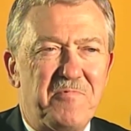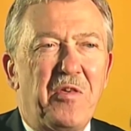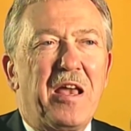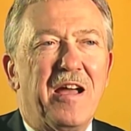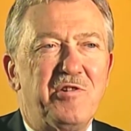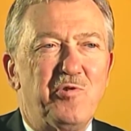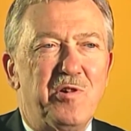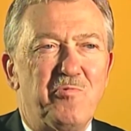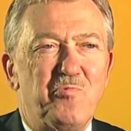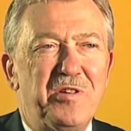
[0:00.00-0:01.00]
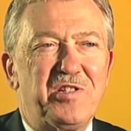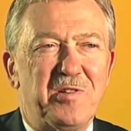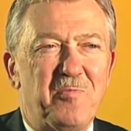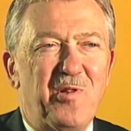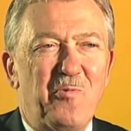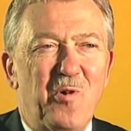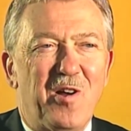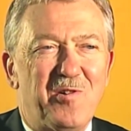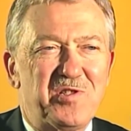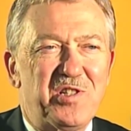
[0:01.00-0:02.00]
think I do it reasonably
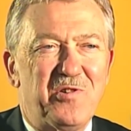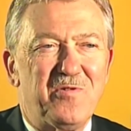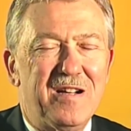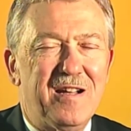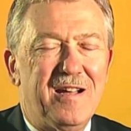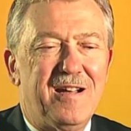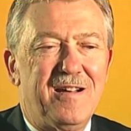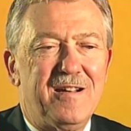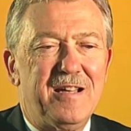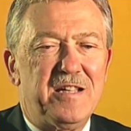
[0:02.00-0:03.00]
well. So uh,